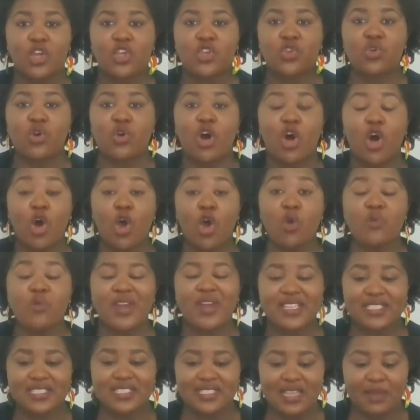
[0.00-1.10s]
you're
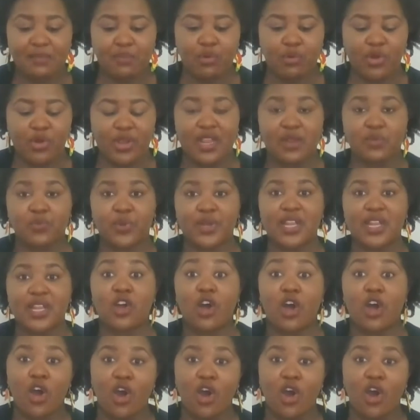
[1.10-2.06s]
already separated within the